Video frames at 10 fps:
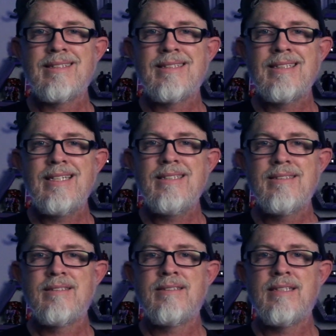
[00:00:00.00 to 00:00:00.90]
clean,
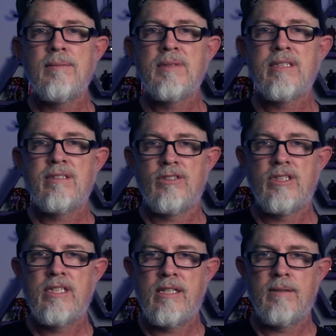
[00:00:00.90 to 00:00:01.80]
seamless
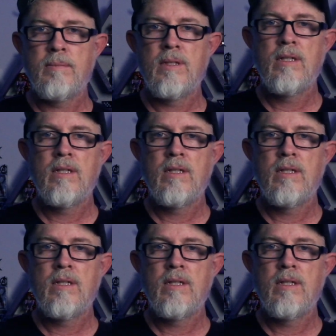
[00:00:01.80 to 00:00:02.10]
dim.